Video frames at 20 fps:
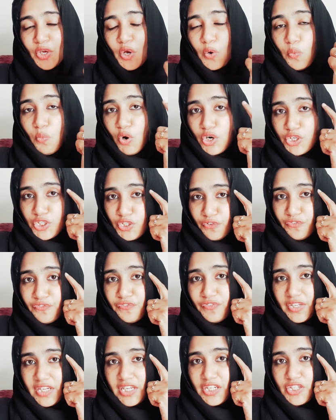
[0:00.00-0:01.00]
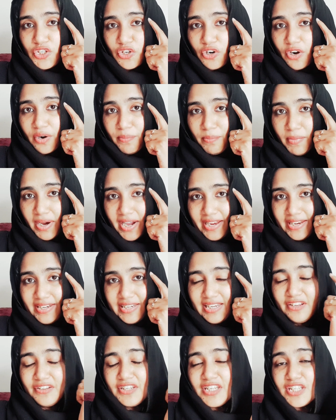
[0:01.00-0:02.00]
what you feed your mind,
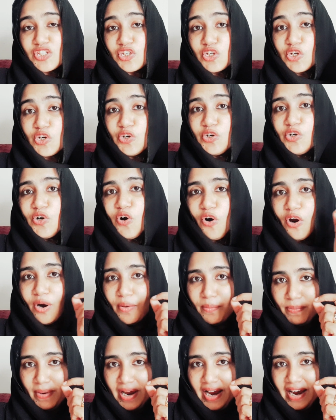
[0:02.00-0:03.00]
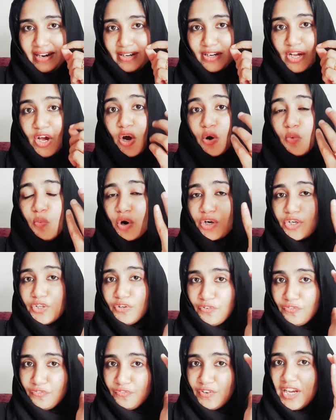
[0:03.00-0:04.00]
it is good or bad. What
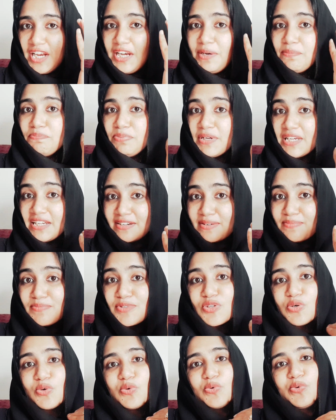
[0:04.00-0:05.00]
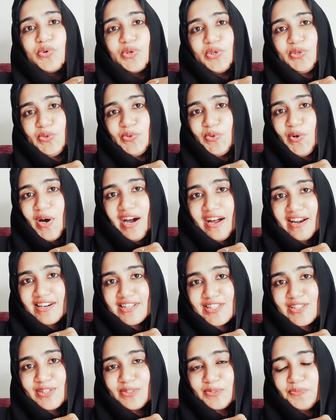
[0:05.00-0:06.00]
you feed becomes who you are.
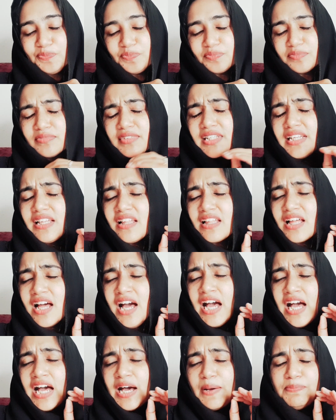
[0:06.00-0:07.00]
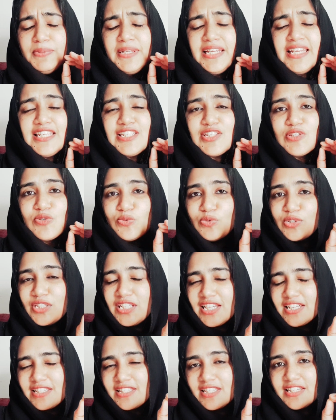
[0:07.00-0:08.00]
So Please do
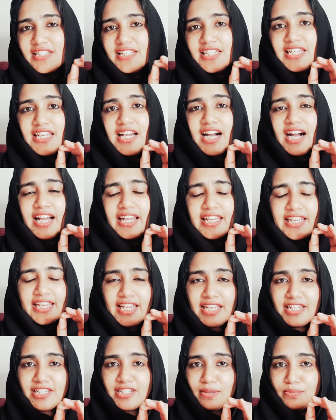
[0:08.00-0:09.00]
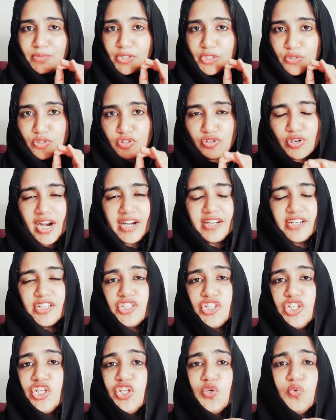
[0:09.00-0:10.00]
things in DIKW
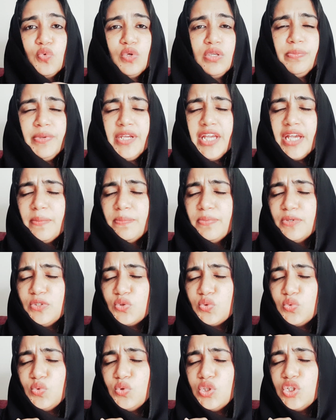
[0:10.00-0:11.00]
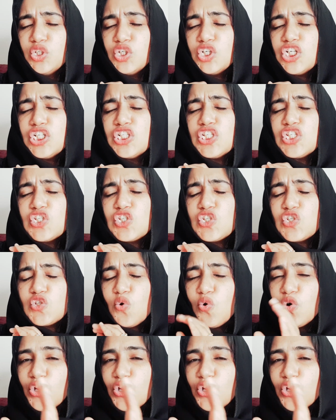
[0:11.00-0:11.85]
strategy. You will be able to learn so